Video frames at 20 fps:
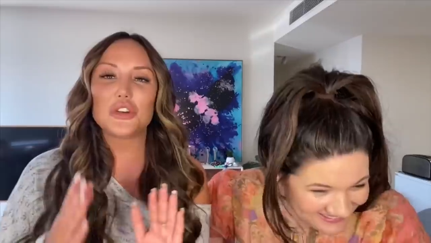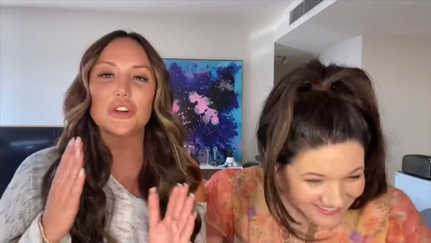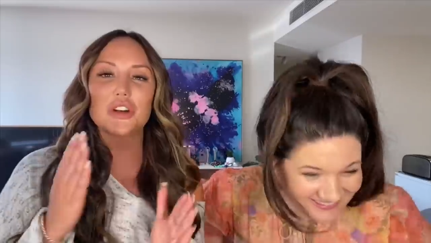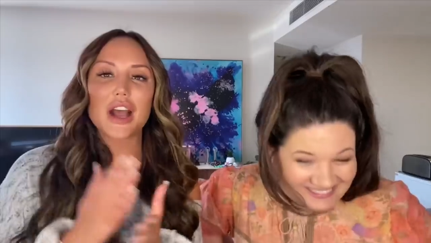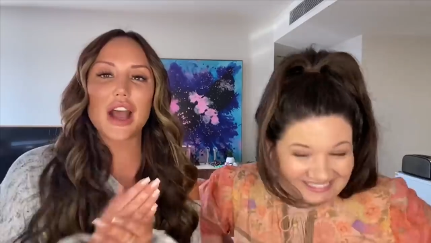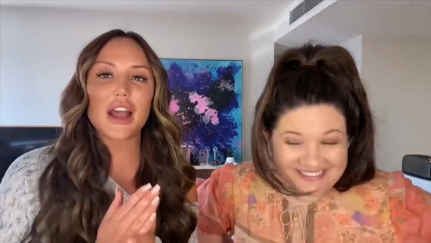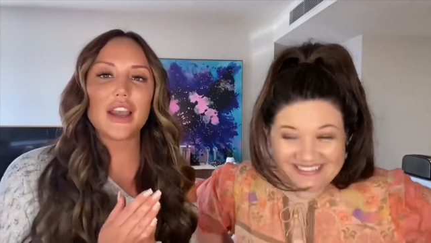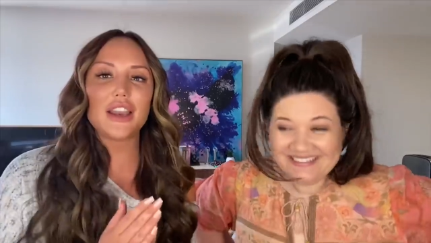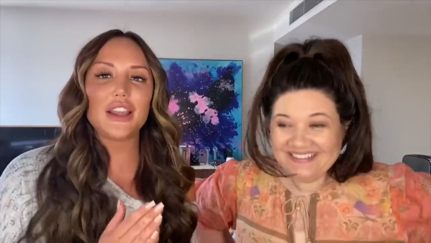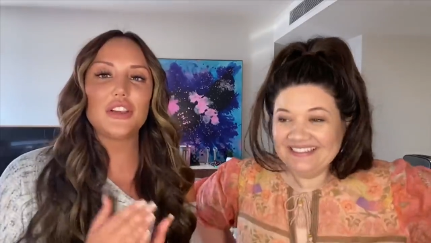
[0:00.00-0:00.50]

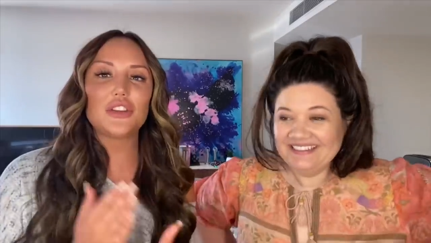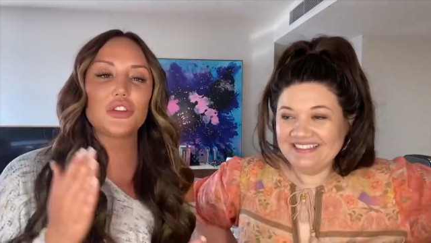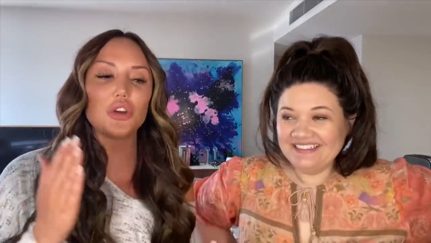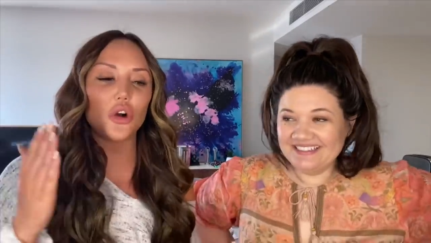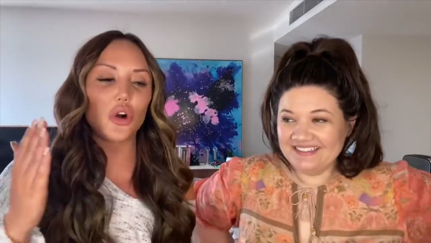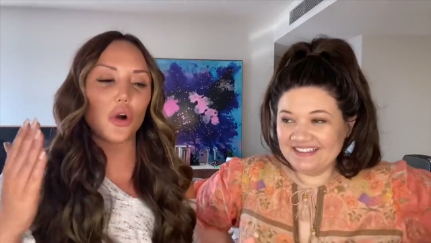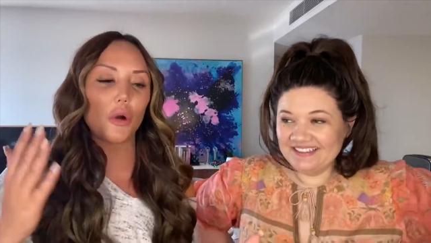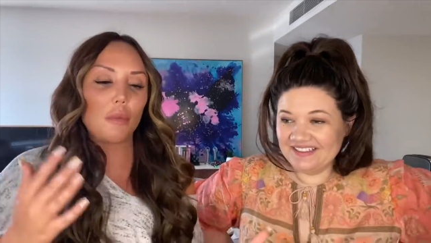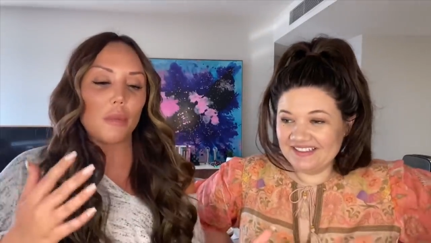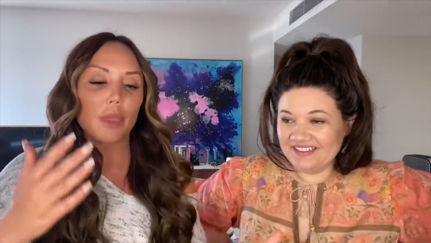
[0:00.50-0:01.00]
Speaker 1: canny,
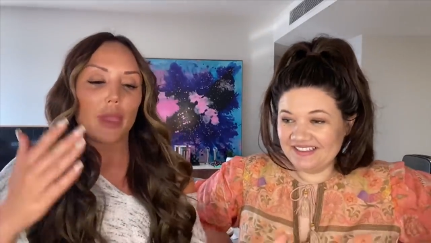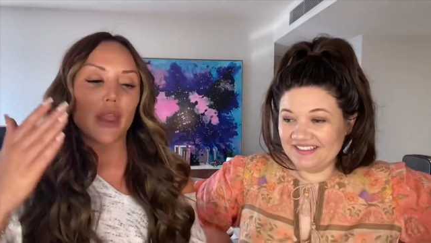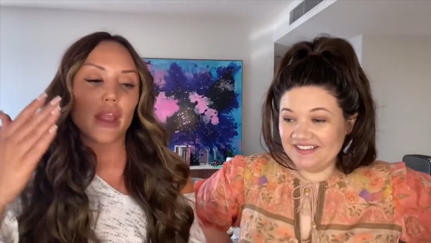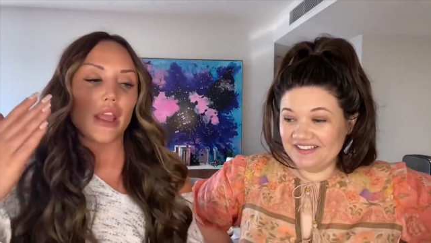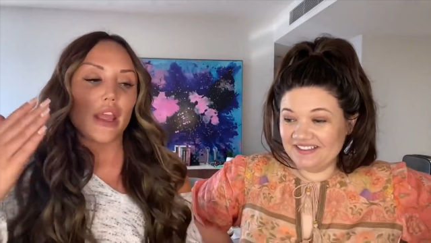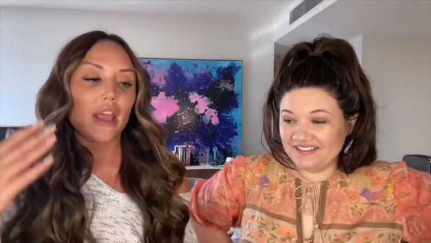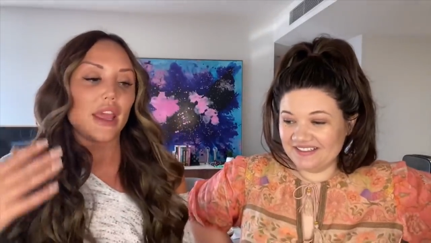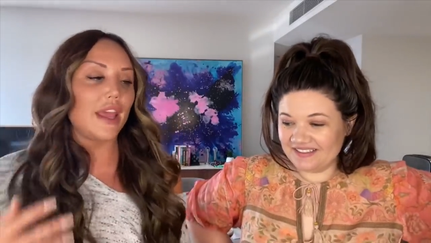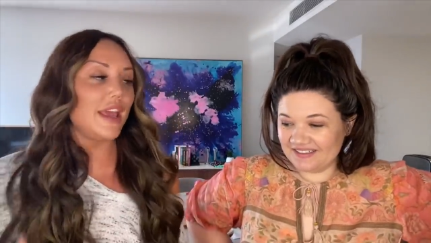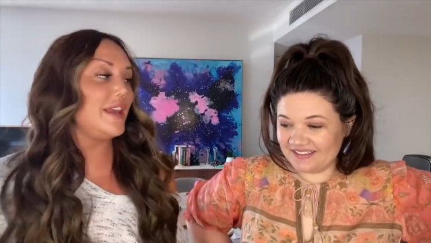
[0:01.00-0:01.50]
so
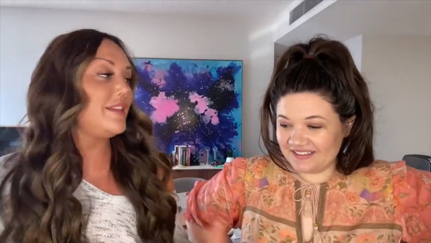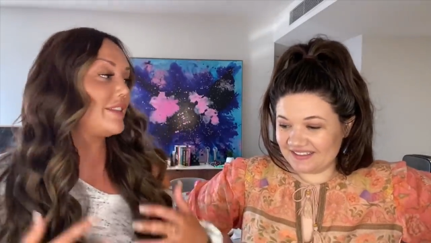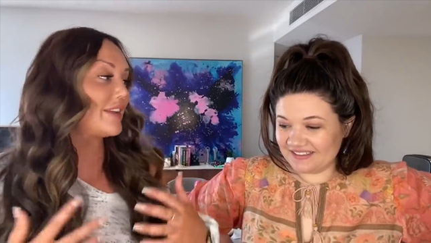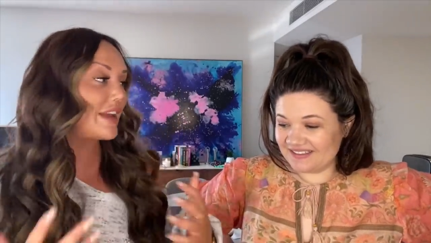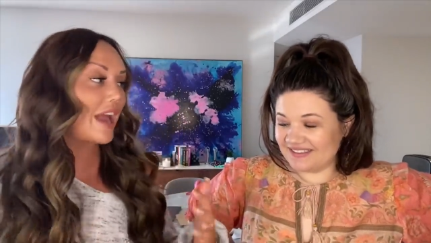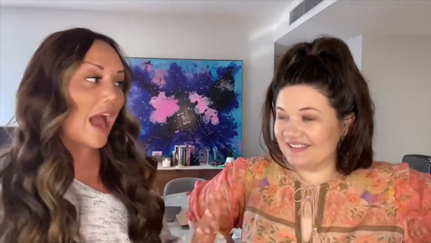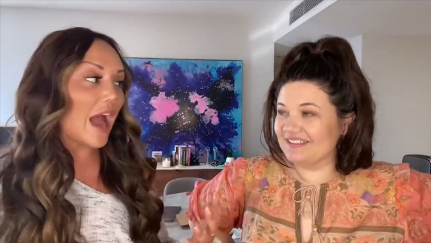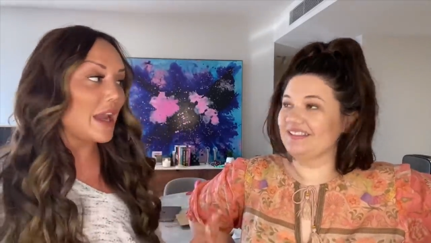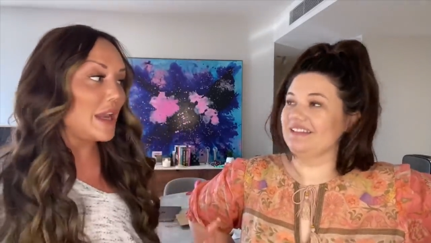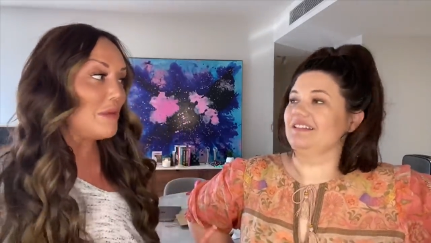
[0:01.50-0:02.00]
he's a
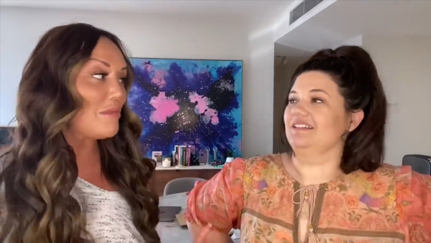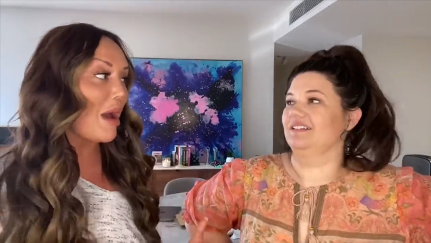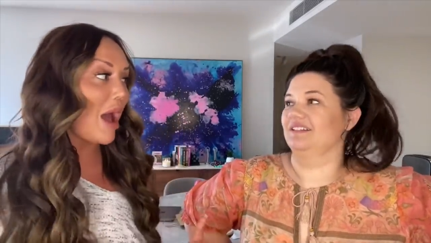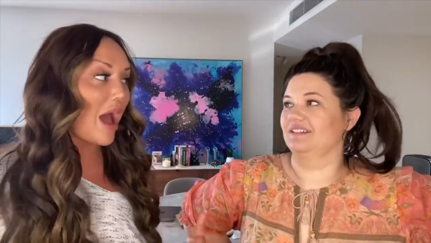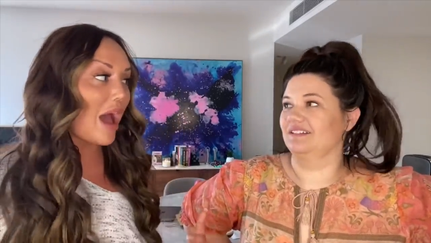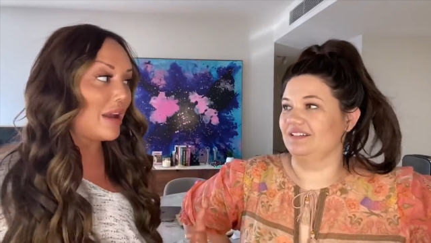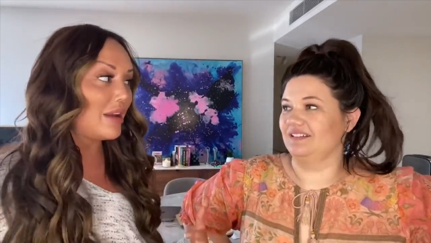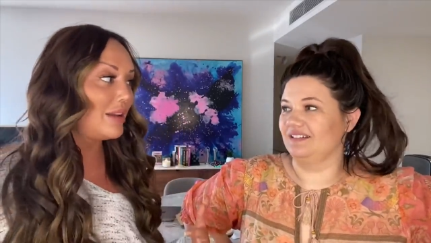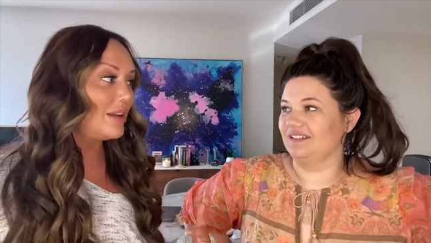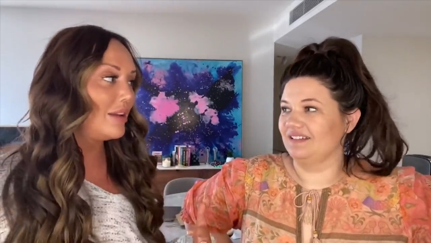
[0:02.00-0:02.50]
canny
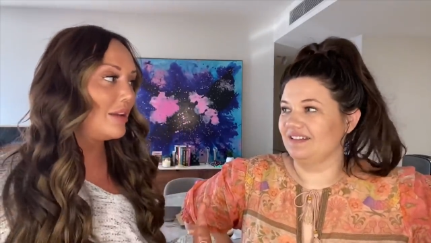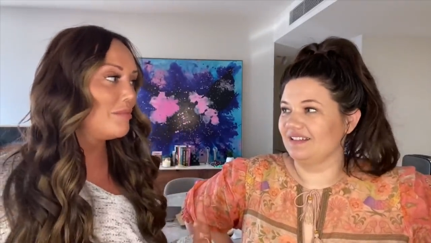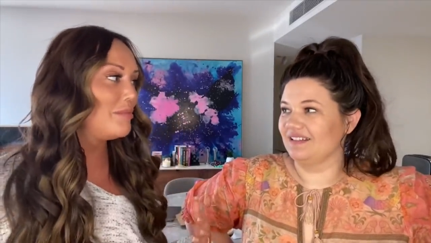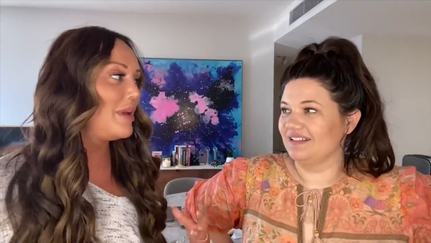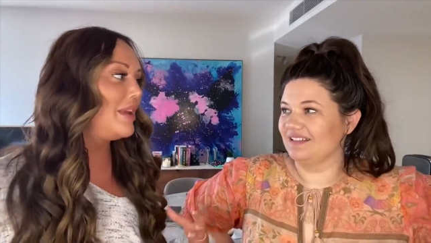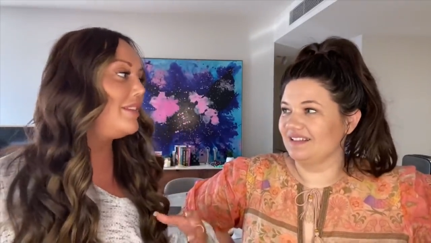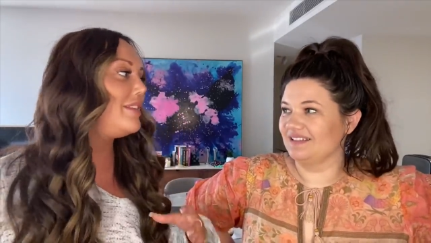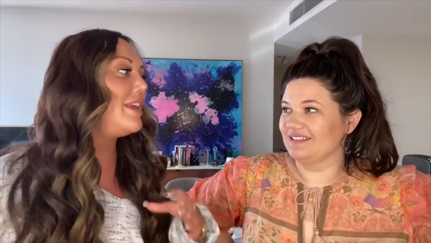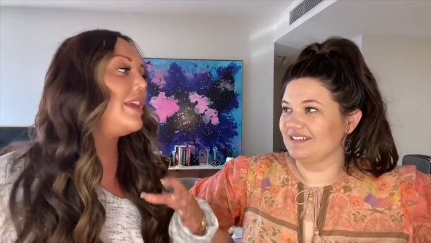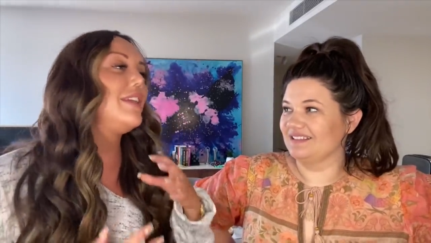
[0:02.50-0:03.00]
man,
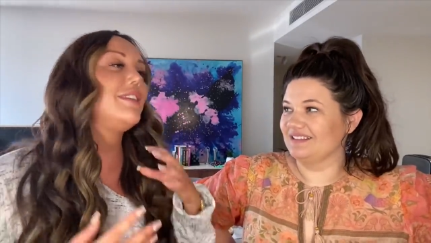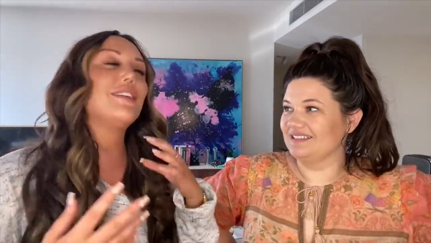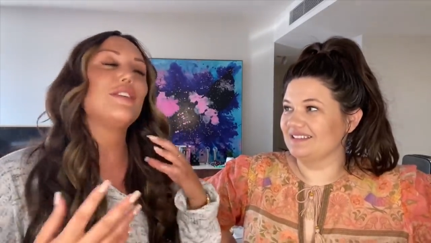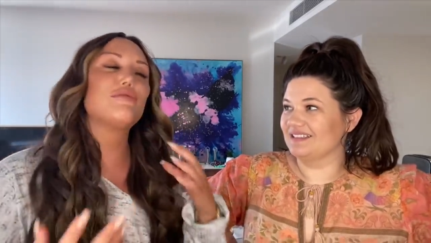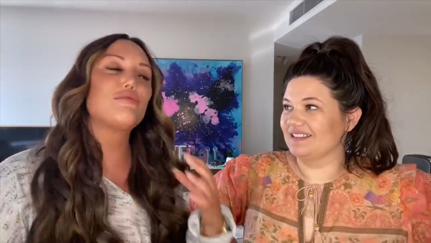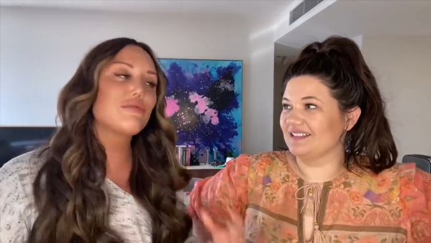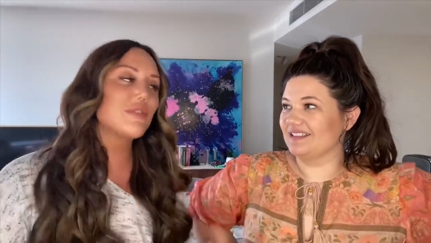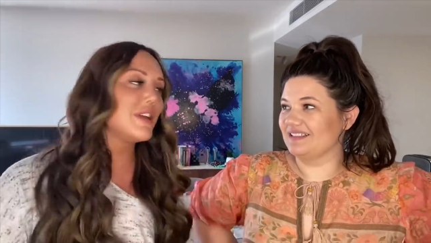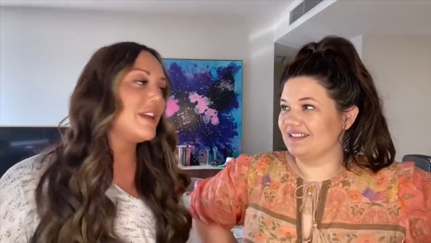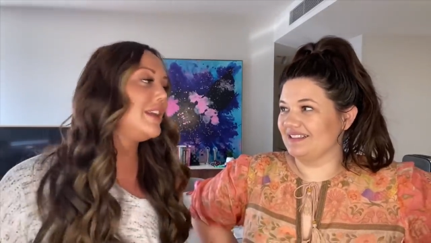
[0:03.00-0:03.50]
means he's a
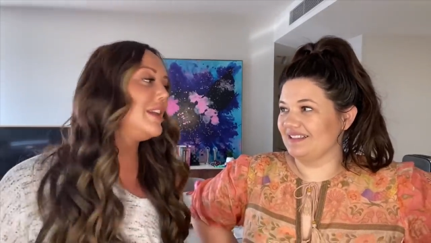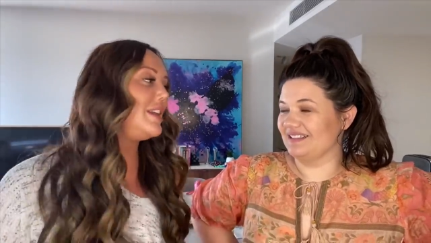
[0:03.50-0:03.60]
really